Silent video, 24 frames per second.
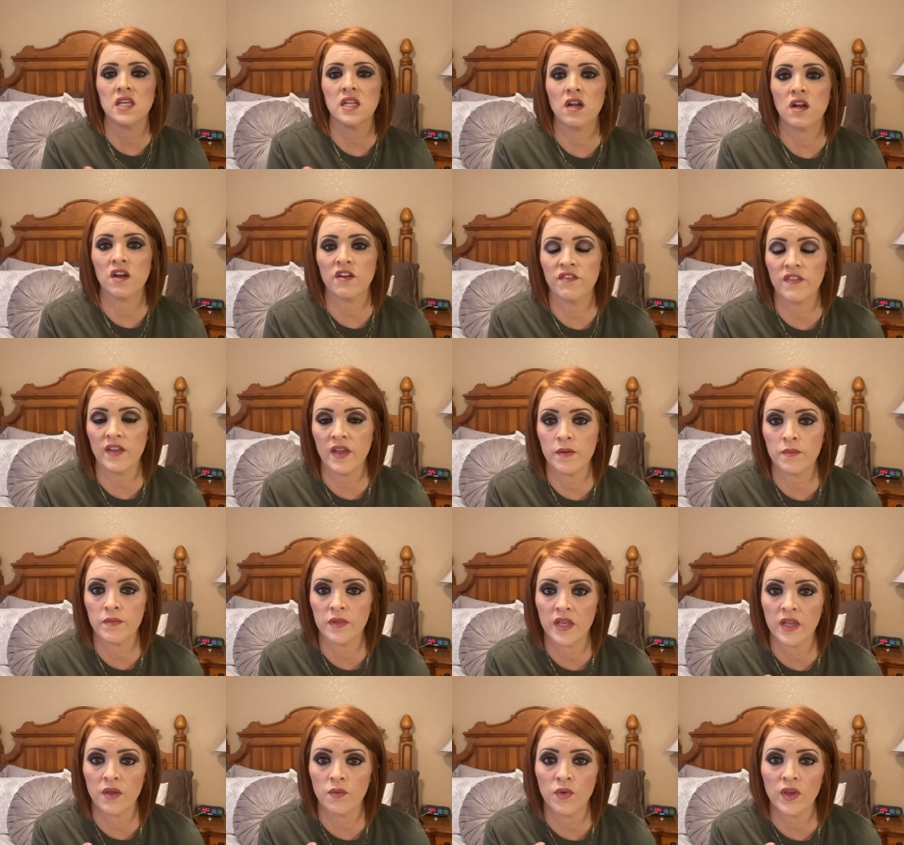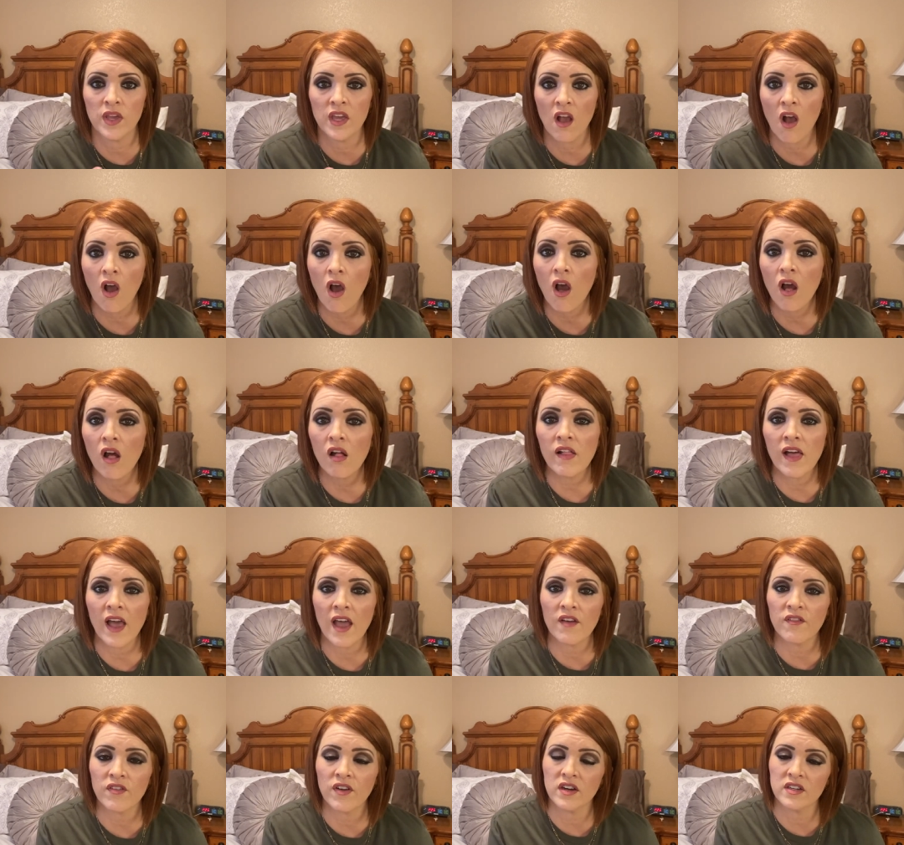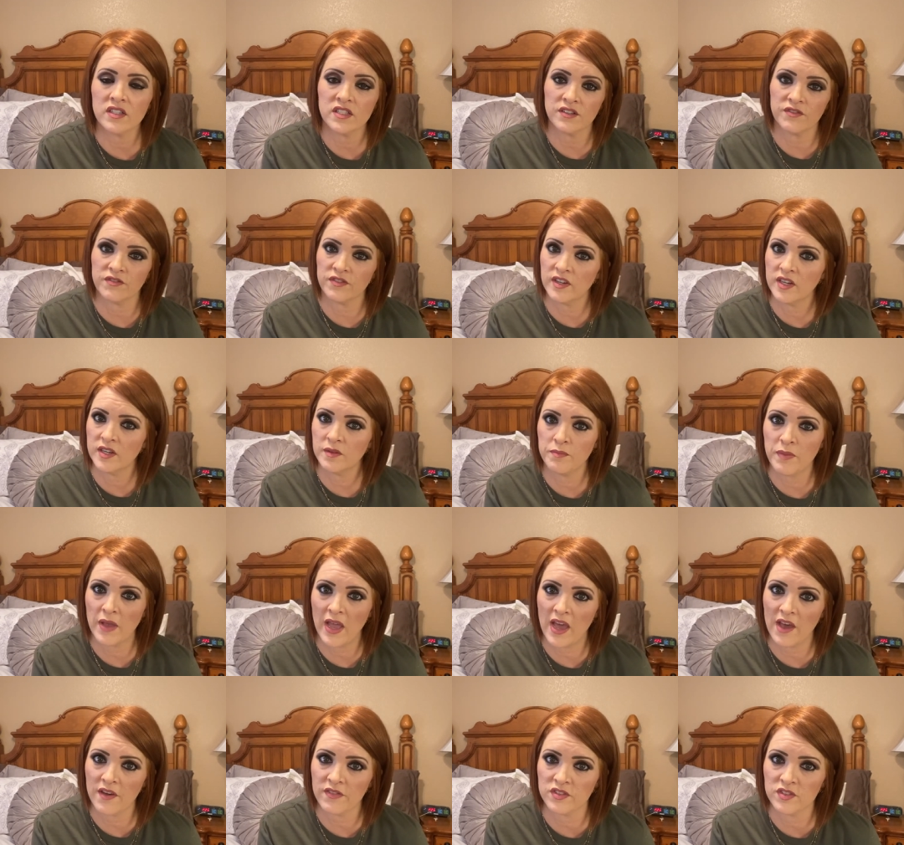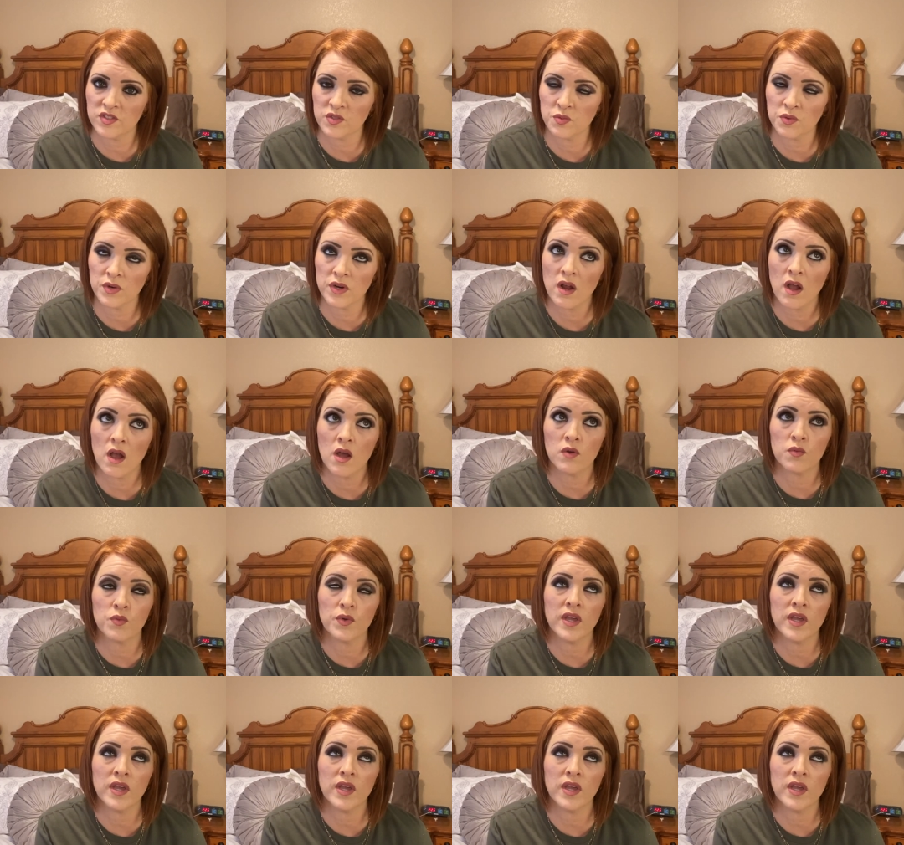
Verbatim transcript: in our family, we all have our different paths we're on.